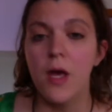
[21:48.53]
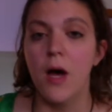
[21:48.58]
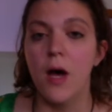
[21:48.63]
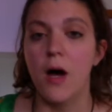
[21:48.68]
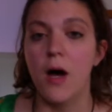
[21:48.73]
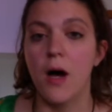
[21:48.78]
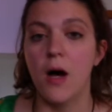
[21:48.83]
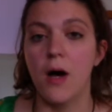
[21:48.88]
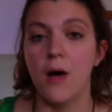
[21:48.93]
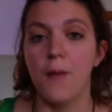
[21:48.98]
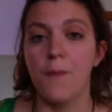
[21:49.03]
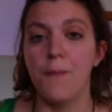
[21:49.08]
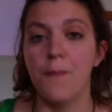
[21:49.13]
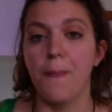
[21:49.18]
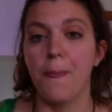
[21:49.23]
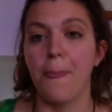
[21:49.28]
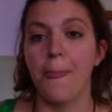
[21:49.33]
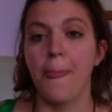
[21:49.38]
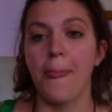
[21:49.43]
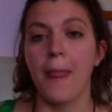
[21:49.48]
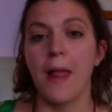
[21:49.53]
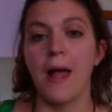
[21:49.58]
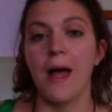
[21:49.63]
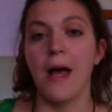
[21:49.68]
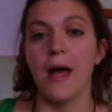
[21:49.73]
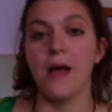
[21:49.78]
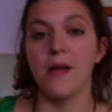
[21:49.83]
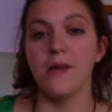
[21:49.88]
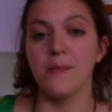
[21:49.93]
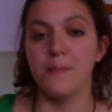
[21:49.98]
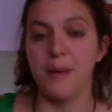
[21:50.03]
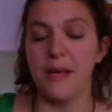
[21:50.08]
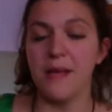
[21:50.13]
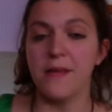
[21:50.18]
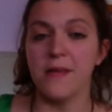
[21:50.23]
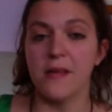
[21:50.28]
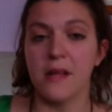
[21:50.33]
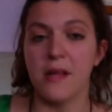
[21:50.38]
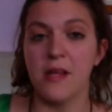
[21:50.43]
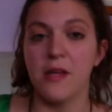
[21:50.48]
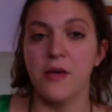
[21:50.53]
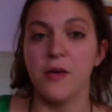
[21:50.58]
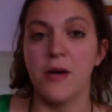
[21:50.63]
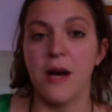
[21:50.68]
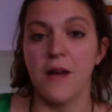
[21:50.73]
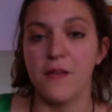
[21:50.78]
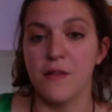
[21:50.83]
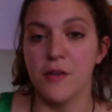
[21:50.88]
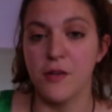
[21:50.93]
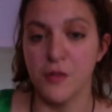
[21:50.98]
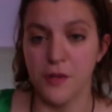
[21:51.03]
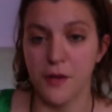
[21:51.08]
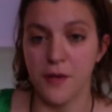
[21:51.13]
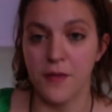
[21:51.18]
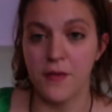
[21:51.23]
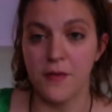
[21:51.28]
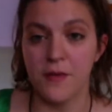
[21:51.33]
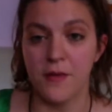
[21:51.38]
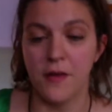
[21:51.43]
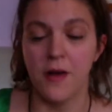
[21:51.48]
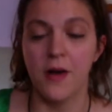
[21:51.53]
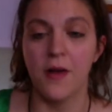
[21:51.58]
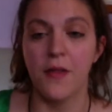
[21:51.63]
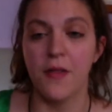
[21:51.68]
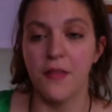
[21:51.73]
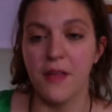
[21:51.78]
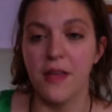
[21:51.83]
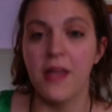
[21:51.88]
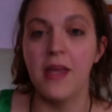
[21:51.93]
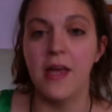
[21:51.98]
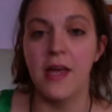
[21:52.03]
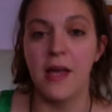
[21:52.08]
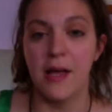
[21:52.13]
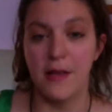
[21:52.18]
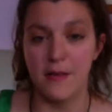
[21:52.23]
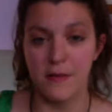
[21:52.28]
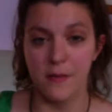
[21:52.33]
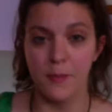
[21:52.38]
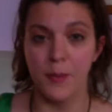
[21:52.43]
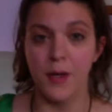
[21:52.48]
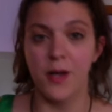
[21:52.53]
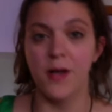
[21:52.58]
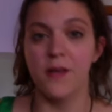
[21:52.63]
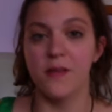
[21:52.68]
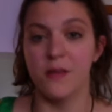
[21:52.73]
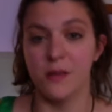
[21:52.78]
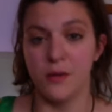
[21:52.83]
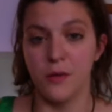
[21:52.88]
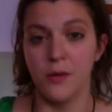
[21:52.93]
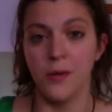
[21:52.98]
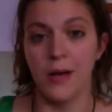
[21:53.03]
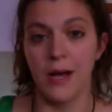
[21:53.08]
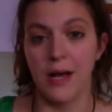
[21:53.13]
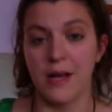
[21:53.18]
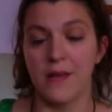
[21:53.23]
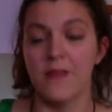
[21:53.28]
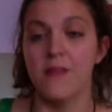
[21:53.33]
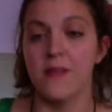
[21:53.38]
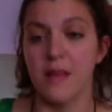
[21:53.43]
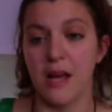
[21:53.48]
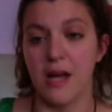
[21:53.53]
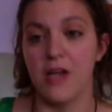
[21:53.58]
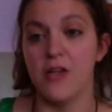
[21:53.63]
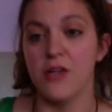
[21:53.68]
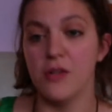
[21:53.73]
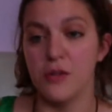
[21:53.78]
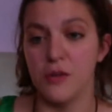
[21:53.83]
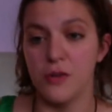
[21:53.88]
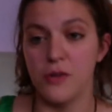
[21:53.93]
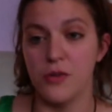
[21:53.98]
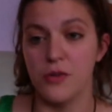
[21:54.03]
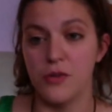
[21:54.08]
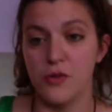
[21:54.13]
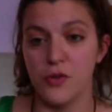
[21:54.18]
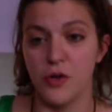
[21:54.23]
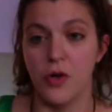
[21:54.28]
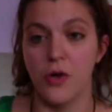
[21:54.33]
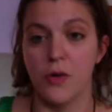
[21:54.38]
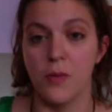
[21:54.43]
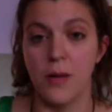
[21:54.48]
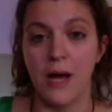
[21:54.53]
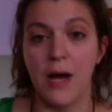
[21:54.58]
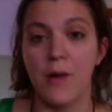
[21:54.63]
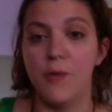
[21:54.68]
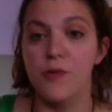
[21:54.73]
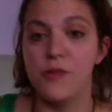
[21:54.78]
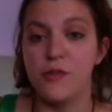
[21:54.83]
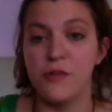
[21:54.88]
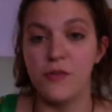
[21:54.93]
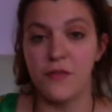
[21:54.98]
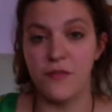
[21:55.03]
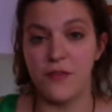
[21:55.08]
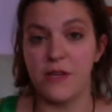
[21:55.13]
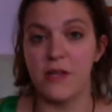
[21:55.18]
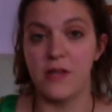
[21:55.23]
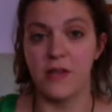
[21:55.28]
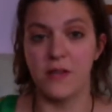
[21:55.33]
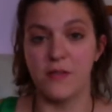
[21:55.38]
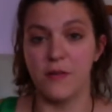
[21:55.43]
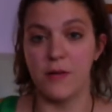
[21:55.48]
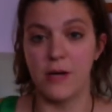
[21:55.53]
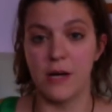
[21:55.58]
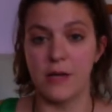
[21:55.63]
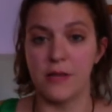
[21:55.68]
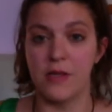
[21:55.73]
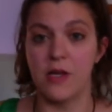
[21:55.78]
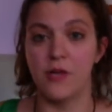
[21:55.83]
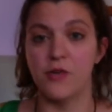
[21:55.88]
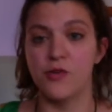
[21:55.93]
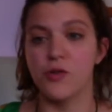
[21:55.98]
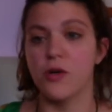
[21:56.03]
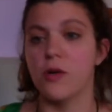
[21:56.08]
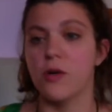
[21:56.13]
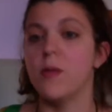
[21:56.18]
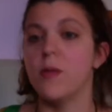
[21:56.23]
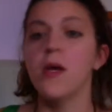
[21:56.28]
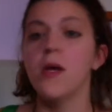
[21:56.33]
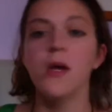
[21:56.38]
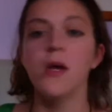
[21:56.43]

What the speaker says: And basically, you have to just start thinking as the person who has that job. How would you feel if you had that job?